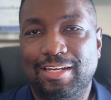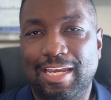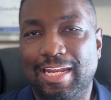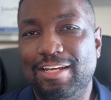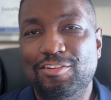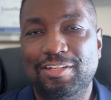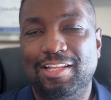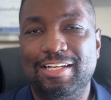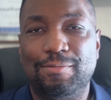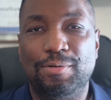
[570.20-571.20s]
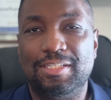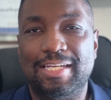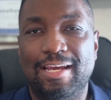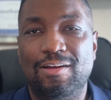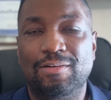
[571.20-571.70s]
and I usually like to put
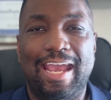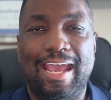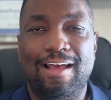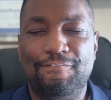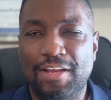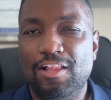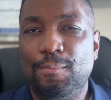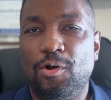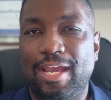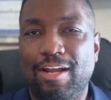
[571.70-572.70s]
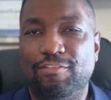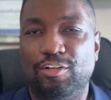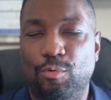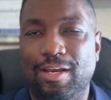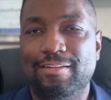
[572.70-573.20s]
down available at
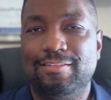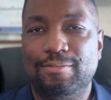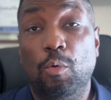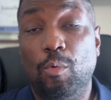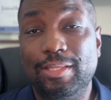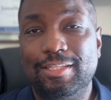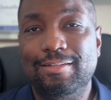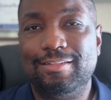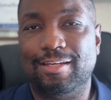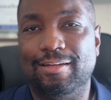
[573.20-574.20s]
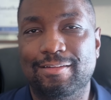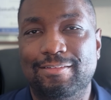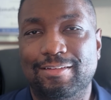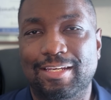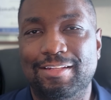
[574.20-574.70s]
request. What this
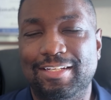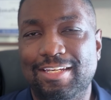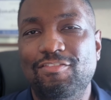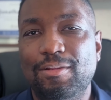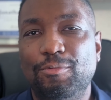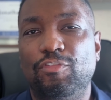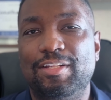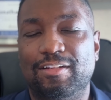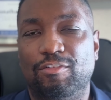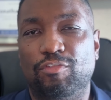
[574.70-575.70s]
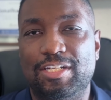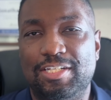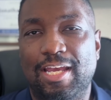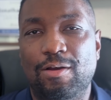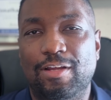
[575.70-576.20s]
does is it gives them a reason to
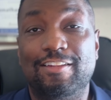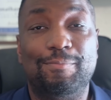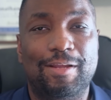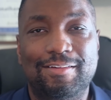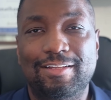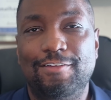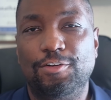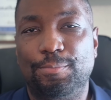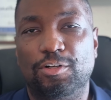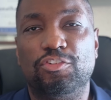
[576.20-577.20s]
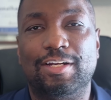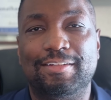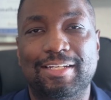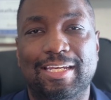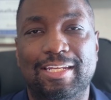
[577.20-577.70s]
reach out, especially if you're
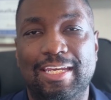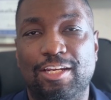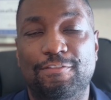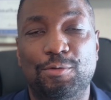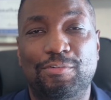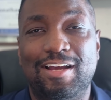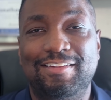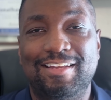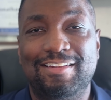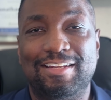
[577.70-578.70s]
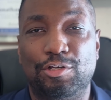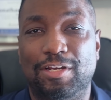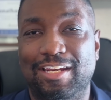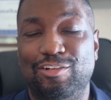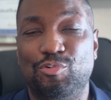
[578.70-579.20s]
progressing in the interview process and you're
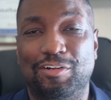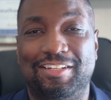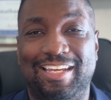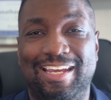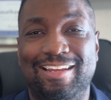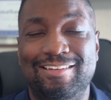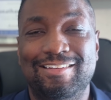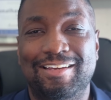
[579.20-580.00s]
getting towards the end.